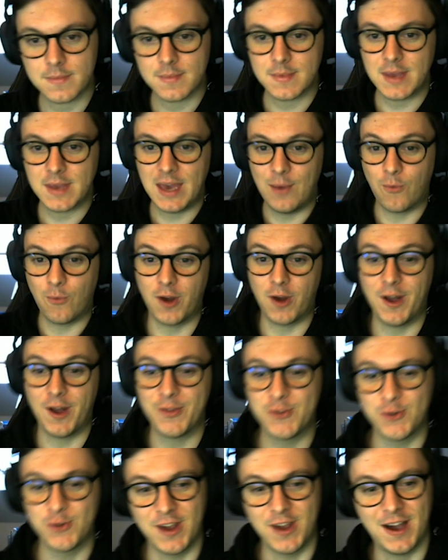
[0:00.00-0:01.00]
And we're on
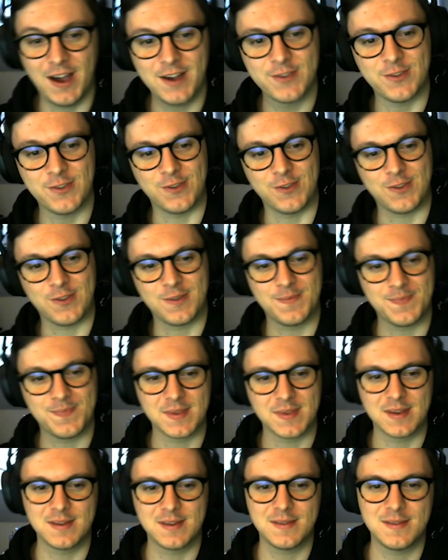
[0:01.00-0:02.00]
to Noxus.
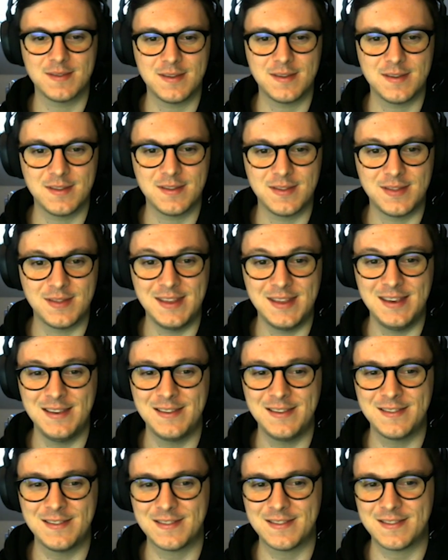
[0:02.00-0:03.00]

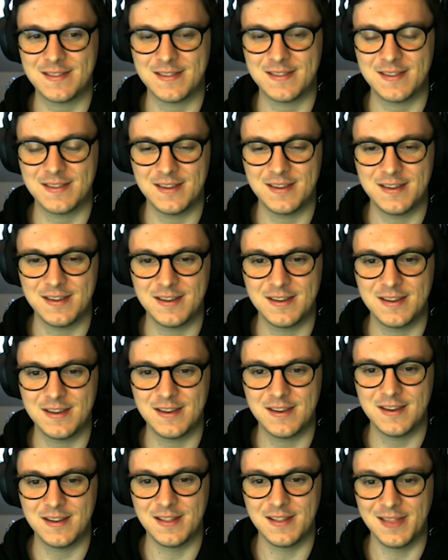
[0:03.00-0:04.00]
These
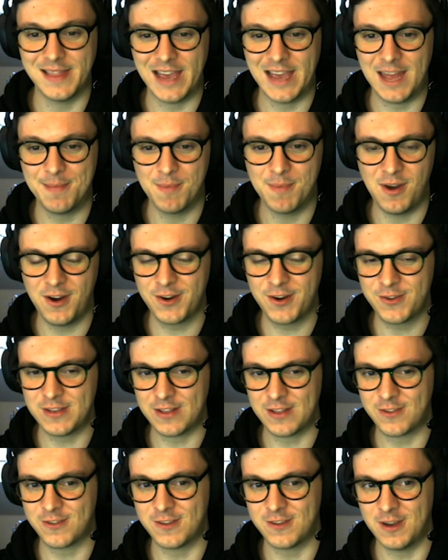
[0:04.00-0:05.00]
landmarks that
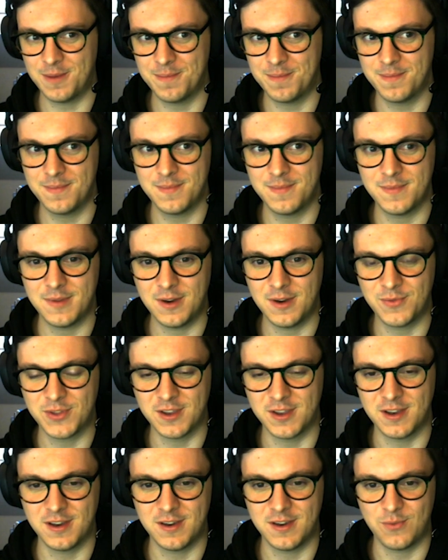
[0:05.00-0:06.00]
some of
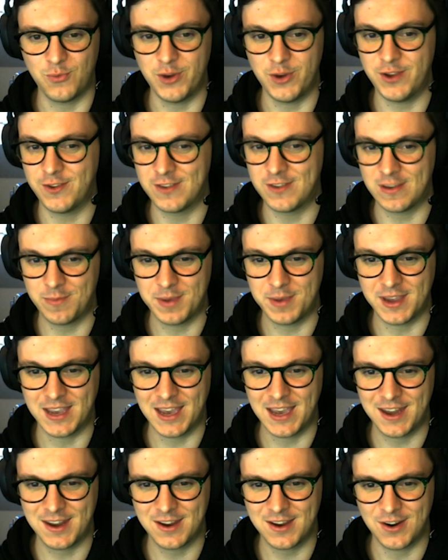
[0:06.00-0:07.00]
the regions have been
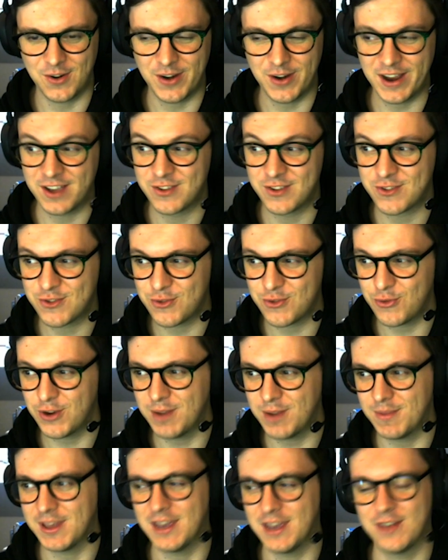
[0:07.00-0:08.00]
getting are
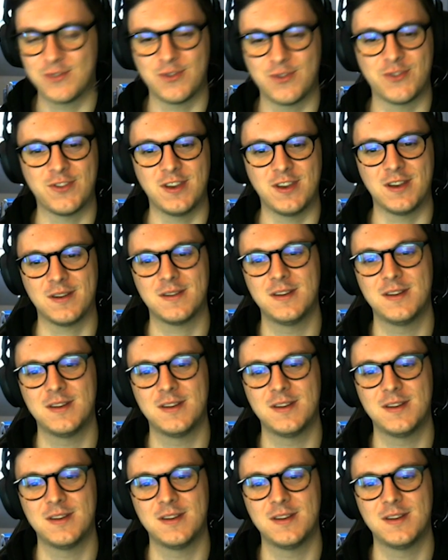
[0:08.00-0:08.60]
extremely interesting.